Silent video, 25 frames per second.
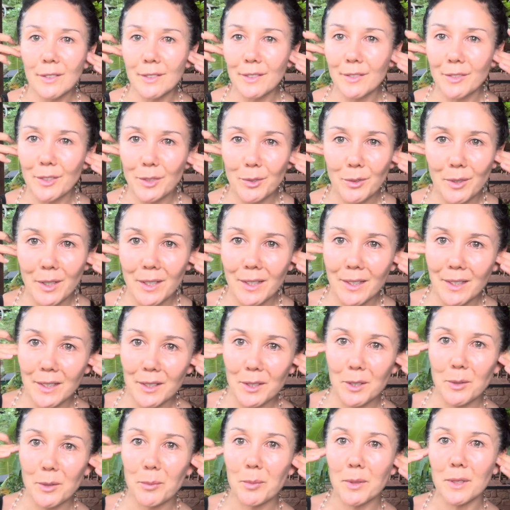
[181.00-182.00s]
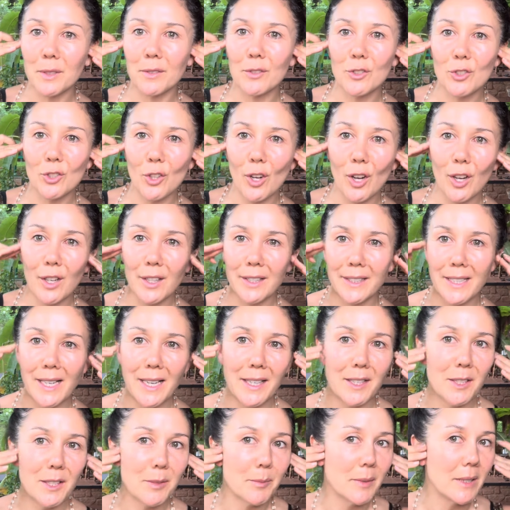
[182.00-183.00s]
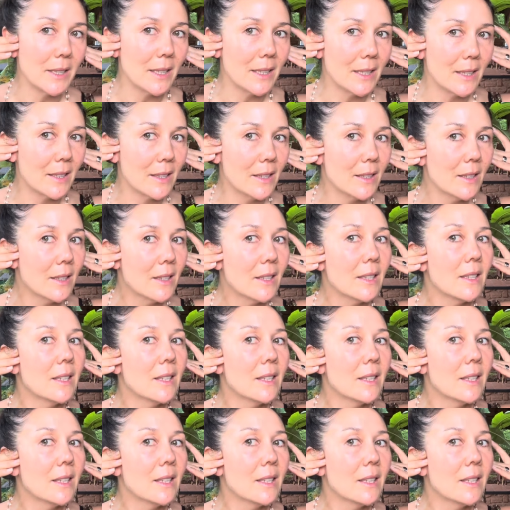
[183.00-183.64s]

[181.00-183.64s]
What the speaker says: if you want a little bit of jaw anatomy here,